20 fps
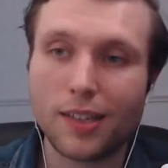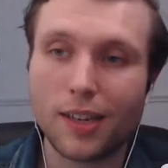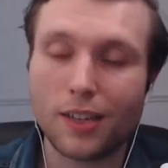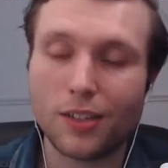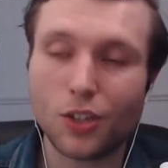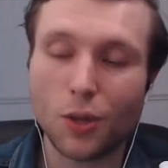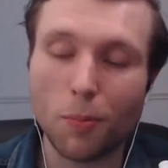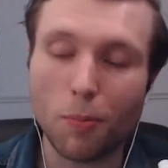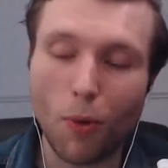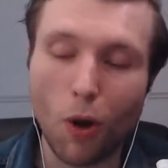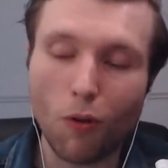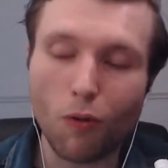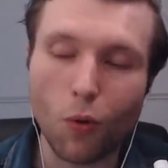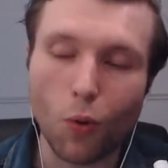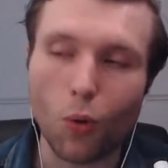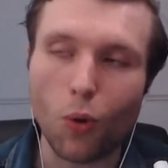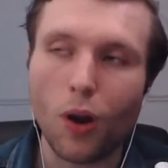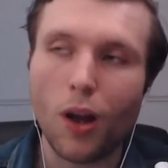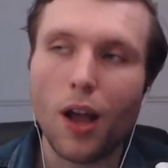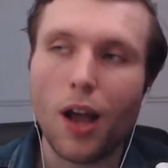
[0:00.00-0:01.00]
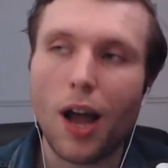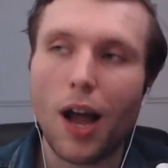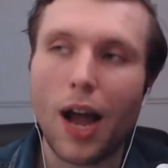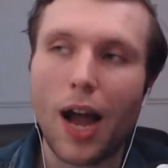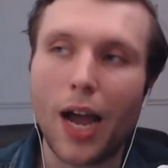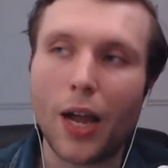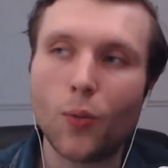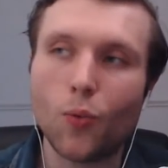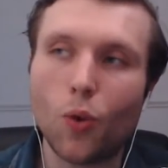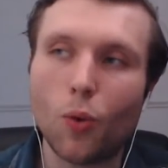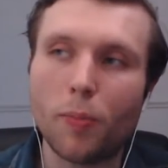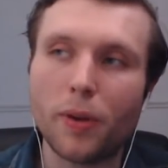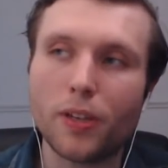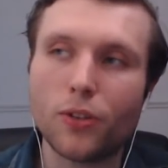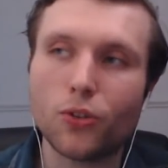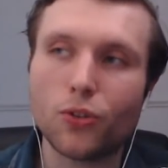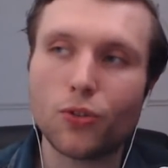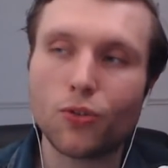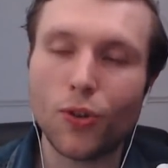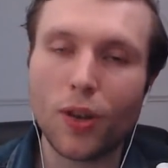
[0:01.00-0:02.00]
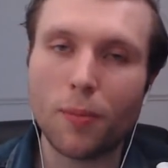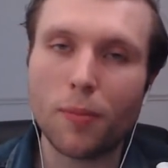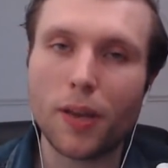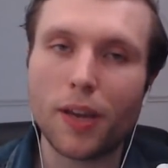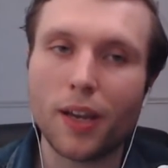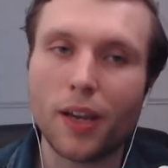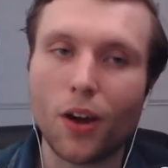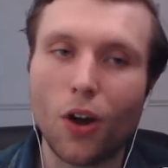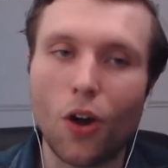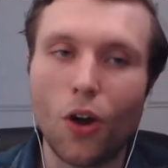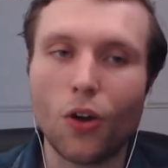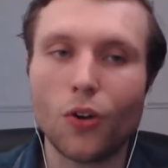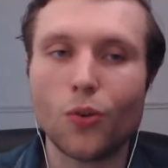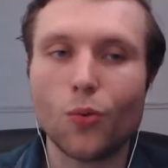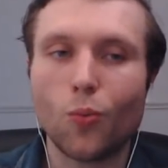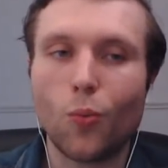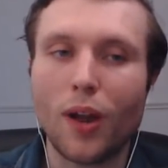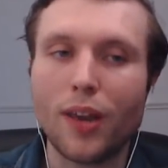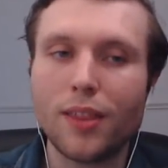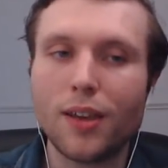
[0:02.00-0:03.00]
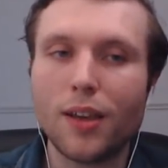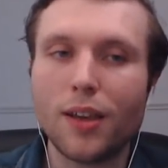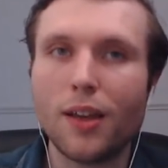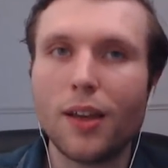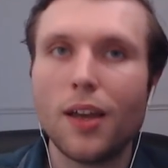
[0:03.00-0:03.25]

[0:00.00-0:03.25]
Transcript: tomorrow I will be streaming on whether